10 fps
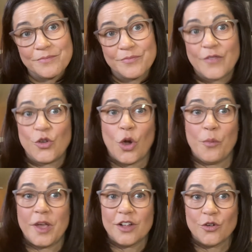If you
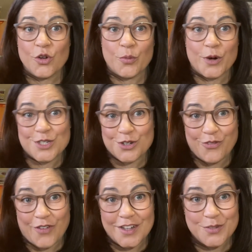commingle your personal
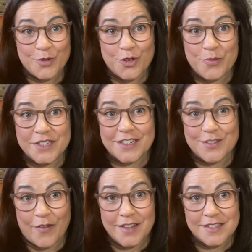funds with your business
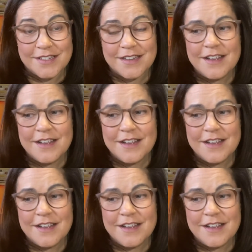funds,